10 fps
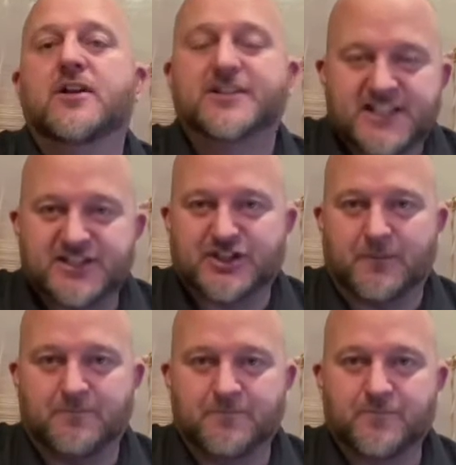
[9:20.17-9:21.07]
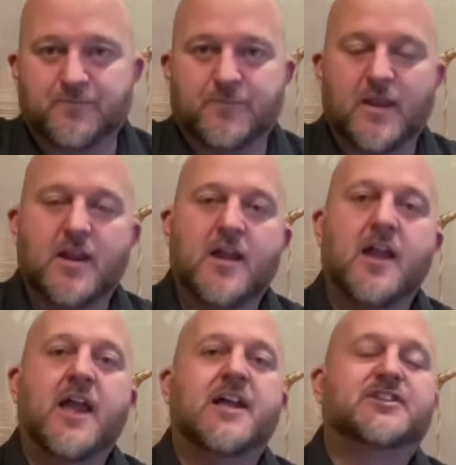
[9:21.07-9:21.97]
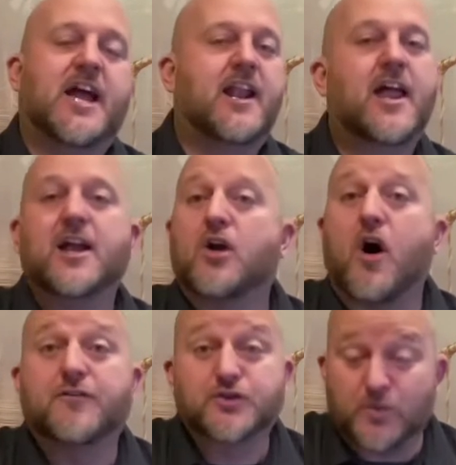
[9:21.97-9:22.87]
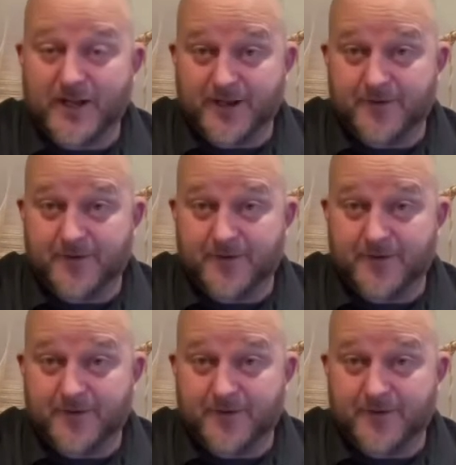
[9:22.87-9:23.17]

system. It's kind of like a golf swing.